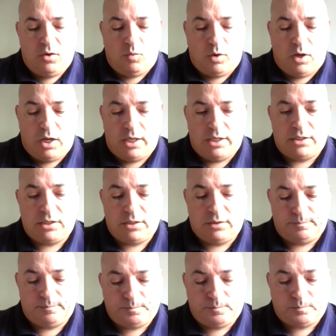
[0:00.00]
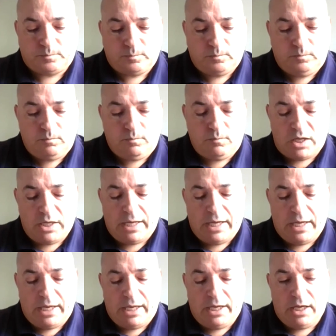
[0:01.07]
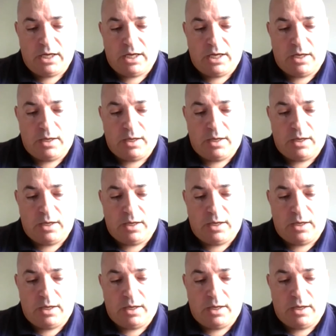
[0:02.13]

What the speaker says: was it's